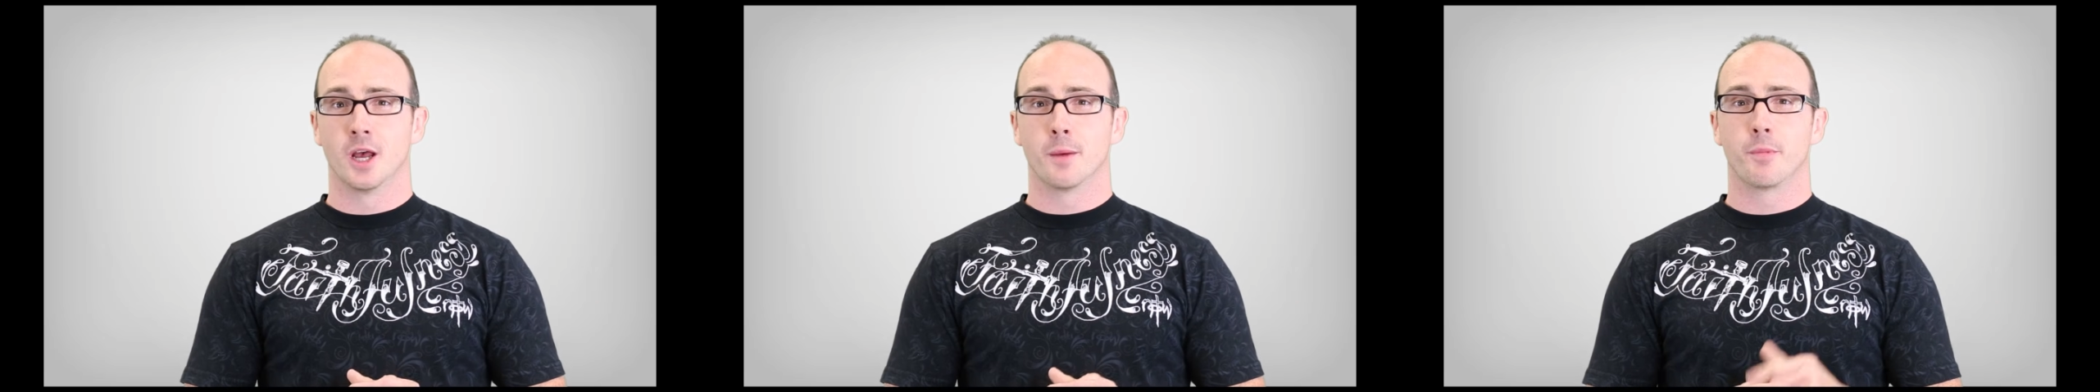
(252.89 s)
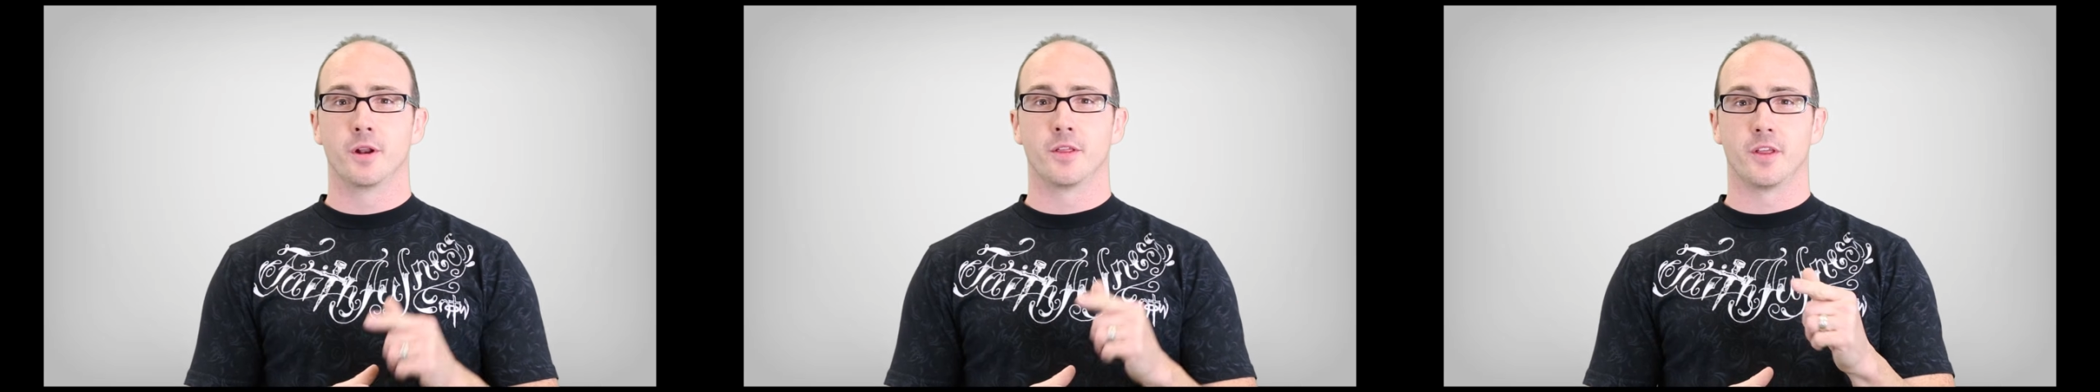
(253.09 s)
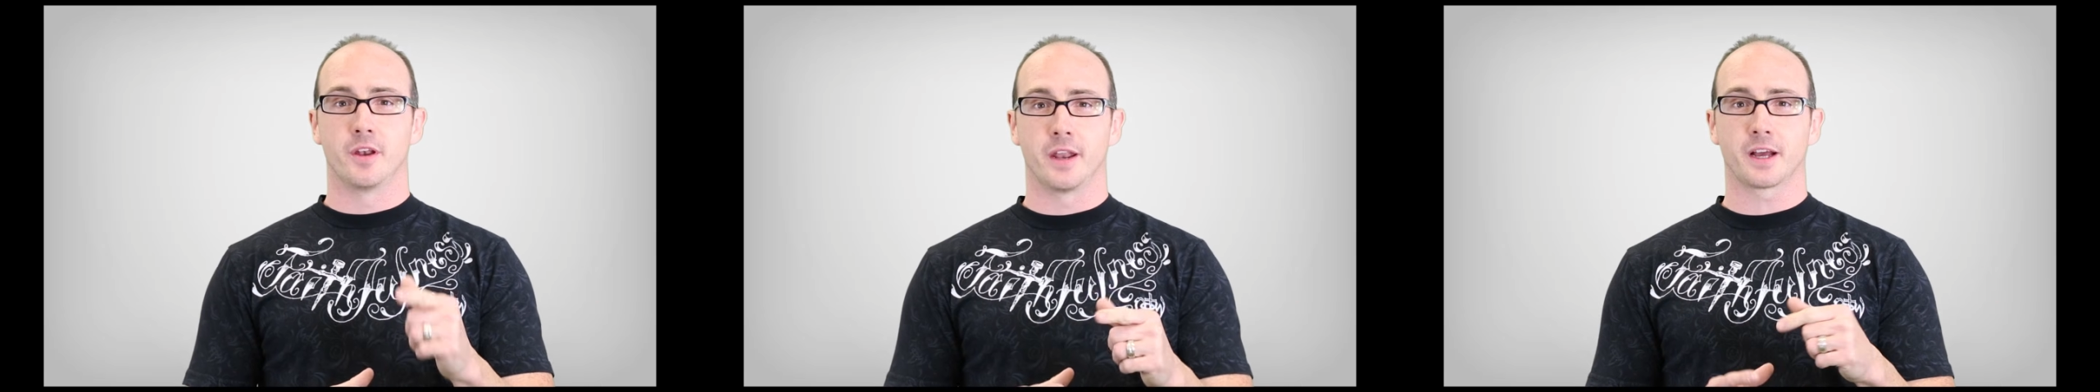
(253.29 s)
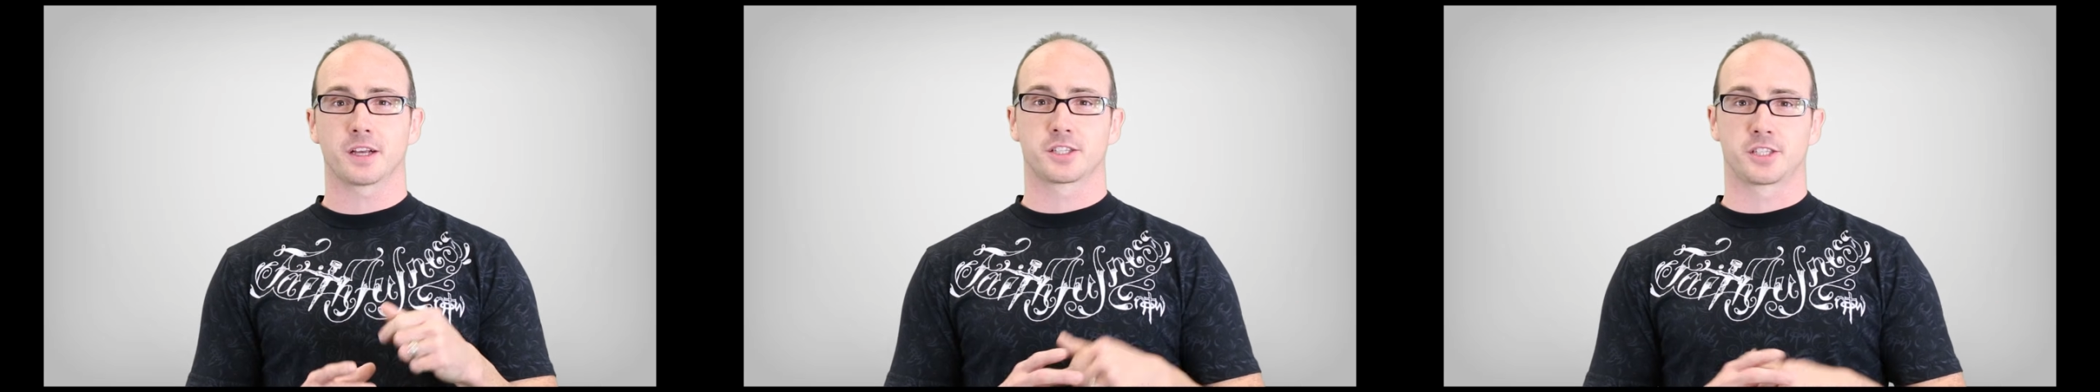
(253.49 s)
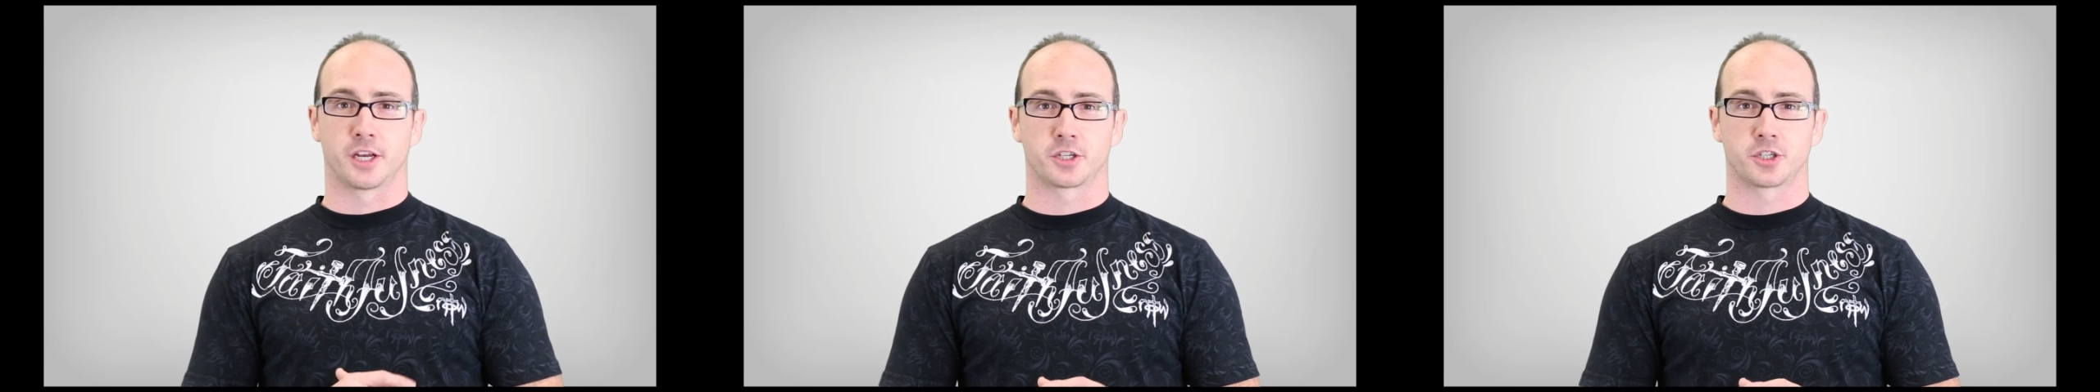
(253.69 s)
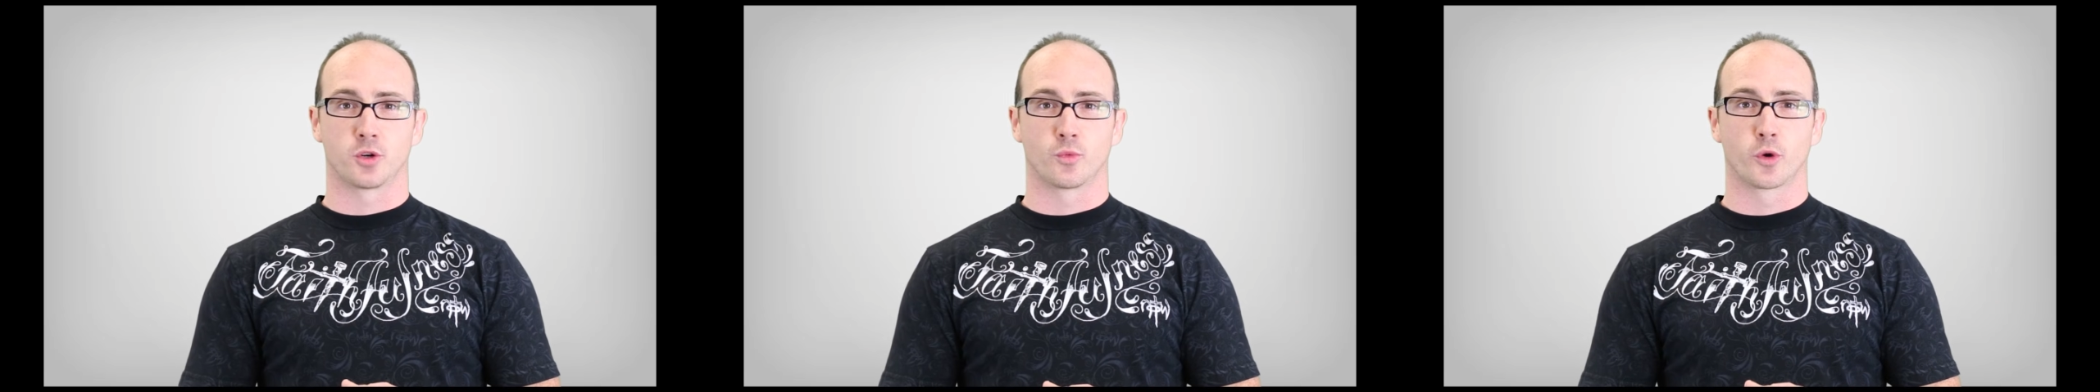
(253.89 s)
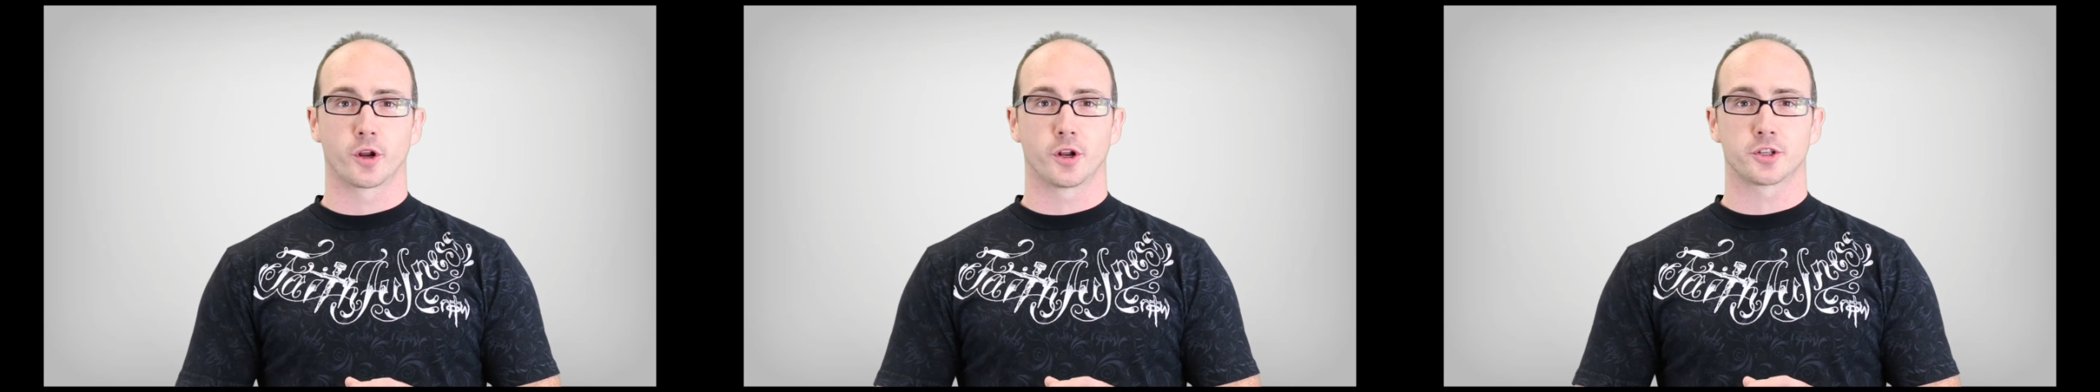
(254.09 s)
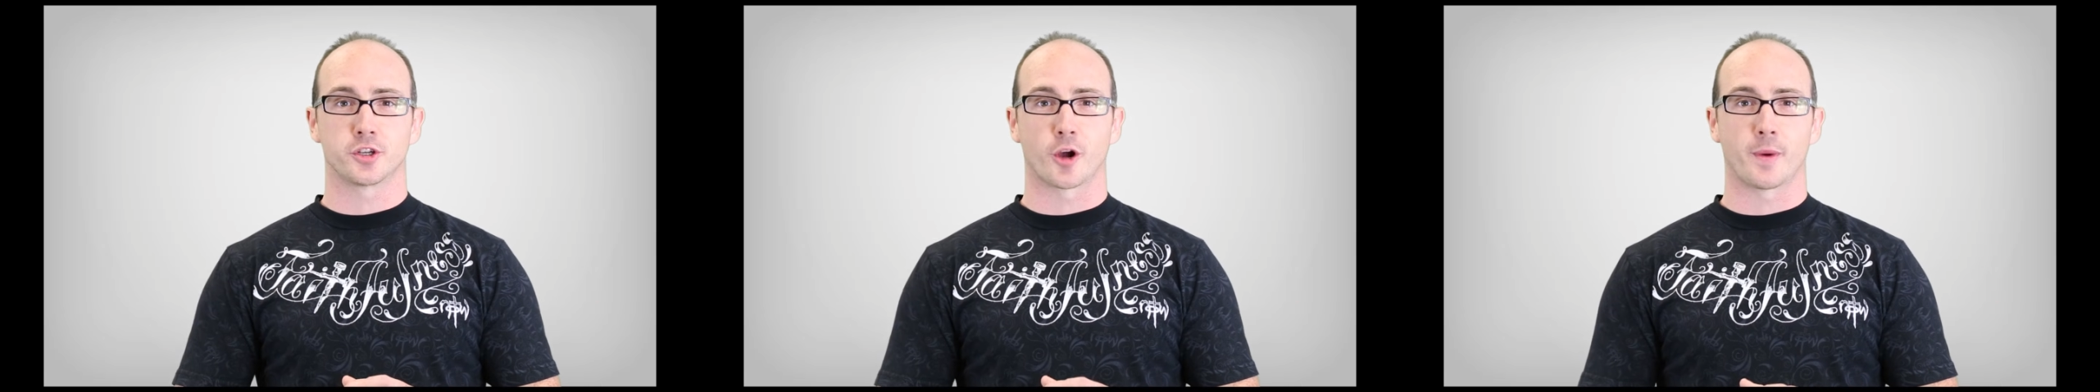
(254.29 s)
but in the next session, we're
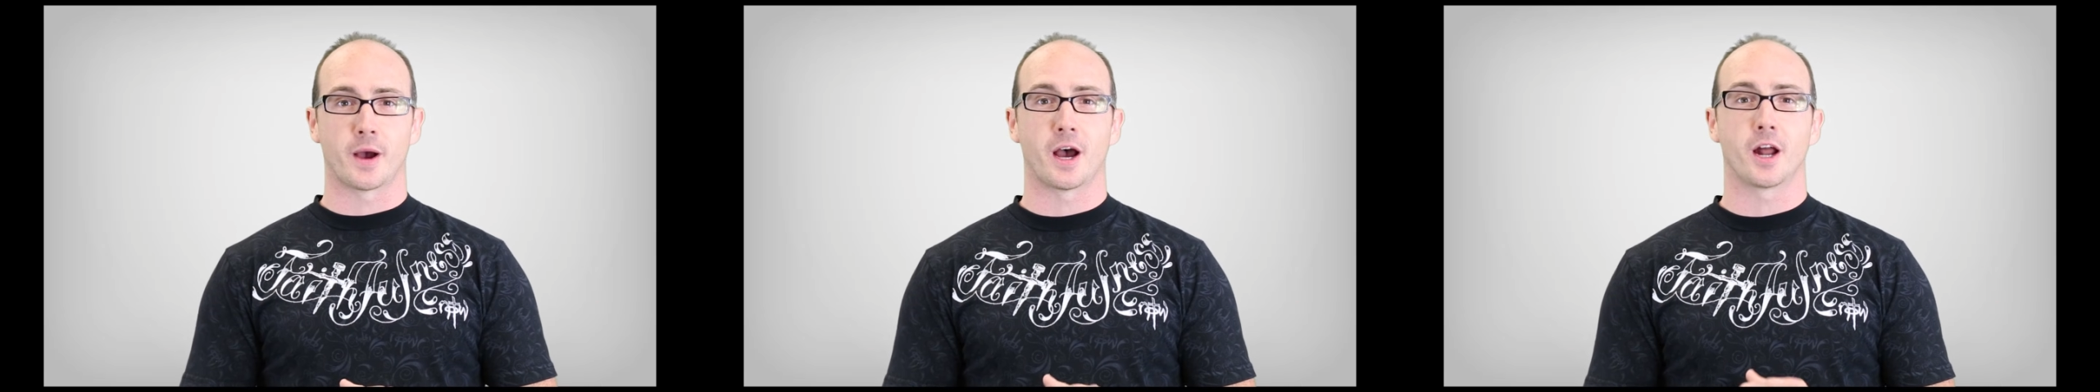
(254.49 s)
going to talk about